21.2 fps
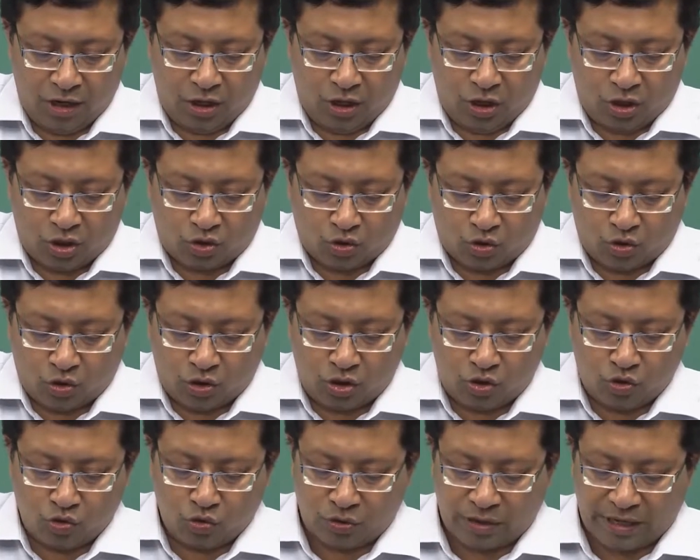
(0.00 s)
So,
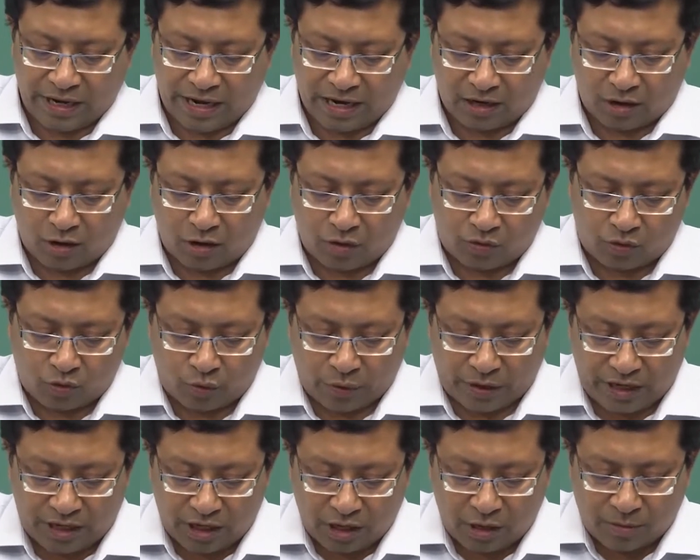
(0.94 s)
you take out
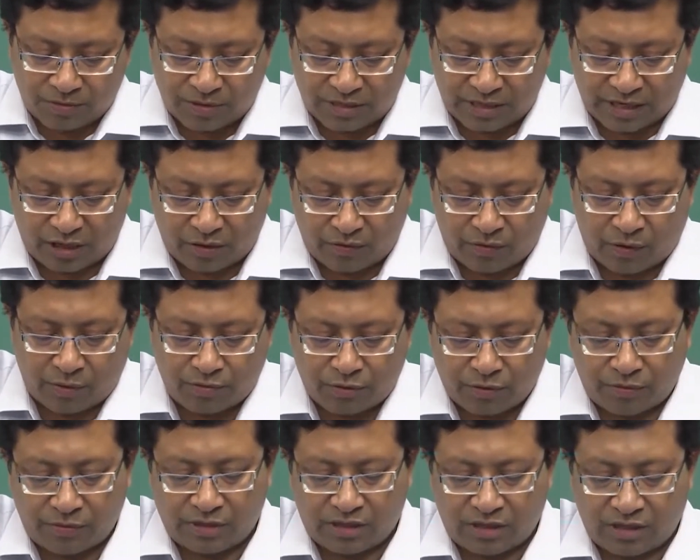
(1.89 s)
20 set of
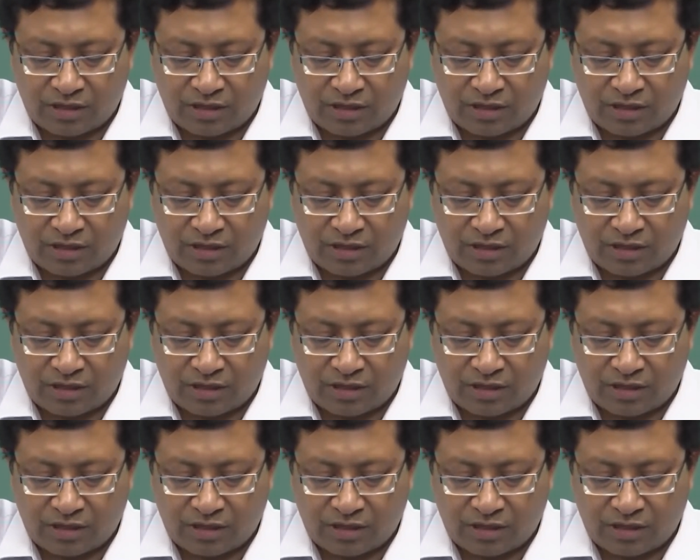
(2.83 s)
observation